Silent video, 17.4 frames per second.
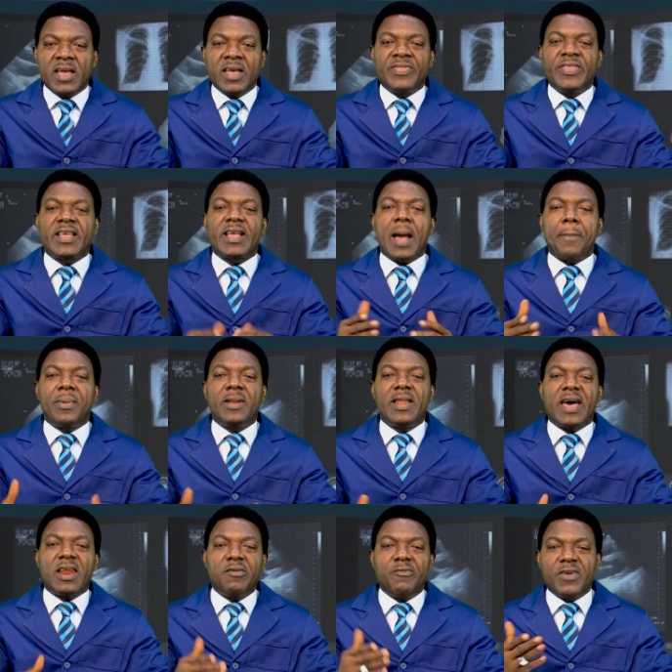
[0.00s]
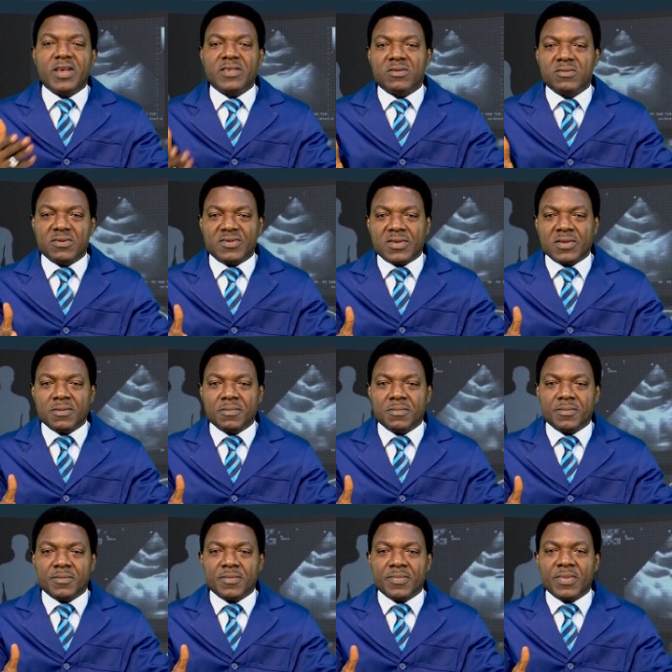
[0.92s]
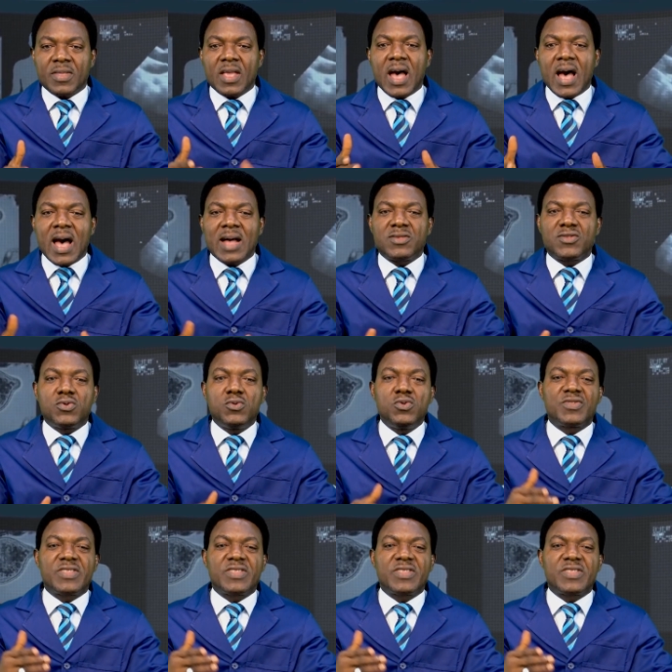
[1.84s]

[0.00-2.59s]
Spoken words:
The capillary vessels are too